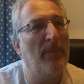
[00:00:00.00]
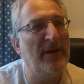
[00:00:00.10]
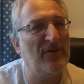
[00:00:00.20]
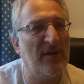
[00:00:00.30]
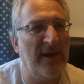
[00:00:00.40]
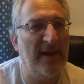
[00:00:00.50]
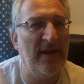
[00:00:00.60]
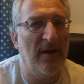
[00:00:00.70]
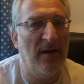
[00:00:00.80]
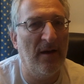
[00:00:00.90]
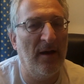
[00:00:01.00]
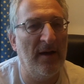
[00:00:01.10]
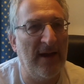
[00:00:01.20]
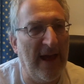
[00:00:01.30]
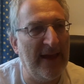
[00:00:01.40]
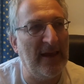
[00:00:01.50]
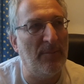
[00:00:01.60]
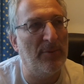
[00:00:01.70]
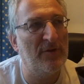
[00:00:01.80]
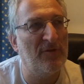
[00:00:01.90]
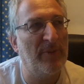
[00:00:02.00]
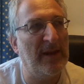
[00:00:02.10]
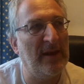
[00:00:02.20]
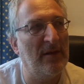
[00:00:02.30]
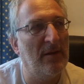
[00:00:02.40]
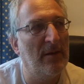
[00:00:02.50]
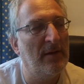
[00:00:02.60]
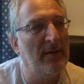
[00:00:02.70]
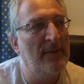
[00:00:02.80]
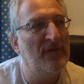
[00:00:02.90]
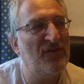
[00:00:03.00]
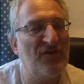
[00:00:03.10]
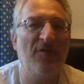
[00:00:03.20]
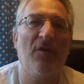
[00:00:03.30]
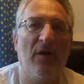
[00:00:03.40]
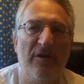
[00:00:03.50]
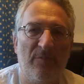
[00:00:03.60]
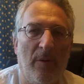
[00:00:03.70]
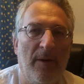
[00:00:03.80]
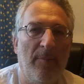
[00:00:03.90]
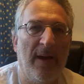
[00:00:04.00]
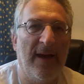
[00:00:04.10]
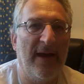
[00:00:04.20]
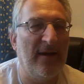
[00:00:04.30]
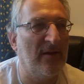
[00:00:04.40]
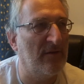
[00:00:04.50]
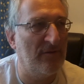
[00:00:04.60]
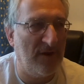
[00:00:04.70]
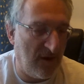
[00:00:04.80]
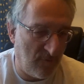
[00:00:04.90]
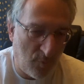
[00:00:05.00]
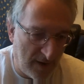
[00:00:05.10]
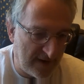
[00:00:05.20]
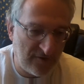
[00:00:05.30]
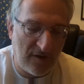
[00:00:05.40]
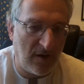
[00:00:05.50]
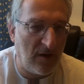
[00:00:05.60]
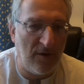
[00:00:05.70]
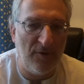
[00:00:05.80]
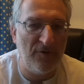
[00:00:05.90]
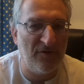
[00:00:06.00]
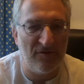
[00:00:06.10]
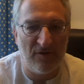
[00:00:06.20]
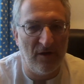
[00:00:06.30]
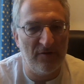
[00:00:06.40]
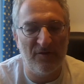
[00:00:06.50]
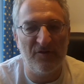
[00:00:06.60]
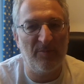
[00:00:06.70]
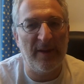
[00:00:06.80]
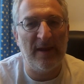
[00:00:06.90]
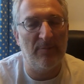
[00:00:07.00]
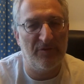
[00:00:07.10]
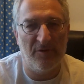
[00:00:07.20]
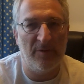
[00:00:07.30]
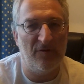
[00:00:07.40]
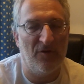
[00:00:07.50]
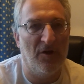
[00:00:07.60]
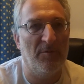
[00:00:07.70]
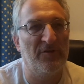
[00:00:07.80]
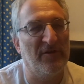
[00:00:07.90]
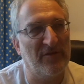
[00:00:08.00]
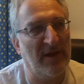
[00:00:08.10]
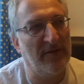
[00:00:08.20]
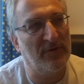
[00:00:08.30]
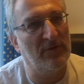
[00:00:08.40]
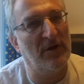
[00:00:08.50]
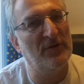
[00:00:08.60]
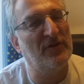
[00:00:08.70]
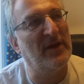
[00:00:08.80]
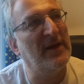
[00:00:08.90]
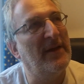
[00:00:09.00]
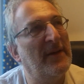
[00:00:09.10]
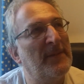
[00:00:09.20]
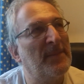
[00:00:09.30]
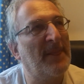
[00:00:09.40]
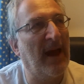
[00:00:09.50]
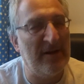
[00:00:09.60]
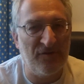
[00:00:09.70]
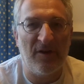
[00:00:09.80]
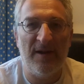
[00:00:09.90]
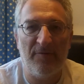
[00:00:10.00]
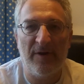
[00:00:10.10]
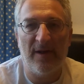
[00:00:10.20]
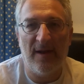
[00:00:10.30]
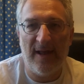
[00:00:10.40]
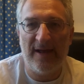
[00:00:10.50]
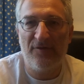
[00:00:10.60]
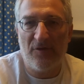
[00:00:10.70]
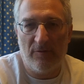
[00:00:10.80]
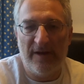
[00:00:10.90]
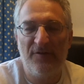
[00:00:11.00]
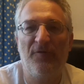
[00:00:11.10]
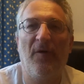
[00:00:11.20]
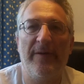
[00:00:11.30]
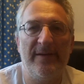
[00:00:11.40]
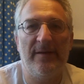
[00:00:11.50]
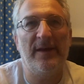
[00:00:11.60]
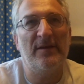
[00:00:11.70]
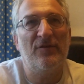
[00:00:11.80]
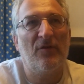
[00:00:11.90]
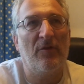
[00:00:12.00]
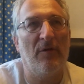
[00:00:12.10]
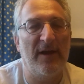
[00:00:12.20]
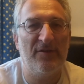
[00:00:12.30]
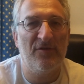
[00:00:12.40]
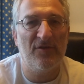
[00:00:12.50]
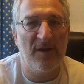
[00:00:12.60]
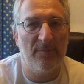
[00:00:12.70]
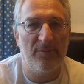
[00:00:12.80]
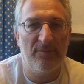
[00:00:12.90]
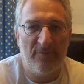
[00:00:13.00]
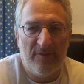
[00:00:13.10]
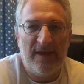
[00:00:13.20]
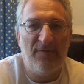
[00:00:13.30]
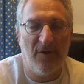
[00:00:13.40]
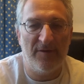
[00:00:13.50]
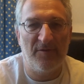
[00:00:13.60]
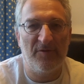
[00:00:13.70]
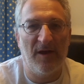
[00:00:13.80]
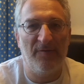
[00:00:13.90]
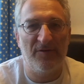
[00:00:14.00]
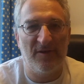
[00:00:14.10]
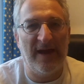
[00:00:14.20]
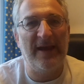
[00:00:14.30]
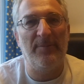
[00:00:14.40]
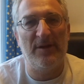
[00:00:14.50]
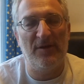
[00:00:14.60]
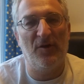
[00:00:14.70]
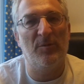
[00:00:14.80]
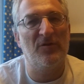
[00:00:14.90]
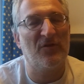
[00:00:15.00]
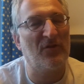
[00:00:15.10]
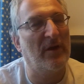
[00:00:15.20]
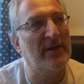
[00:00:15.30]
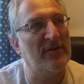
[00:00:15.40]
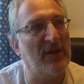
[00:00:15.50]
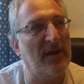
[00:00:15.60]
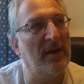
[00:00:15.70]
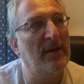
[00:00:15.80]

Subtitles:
basically an ape has been civilized by man and, you know, wears clothes, has learned to speak, presumably German since Kafka wrote it, and is delivering a lecture on his findings on the relationship he finds himself as an ape in human society.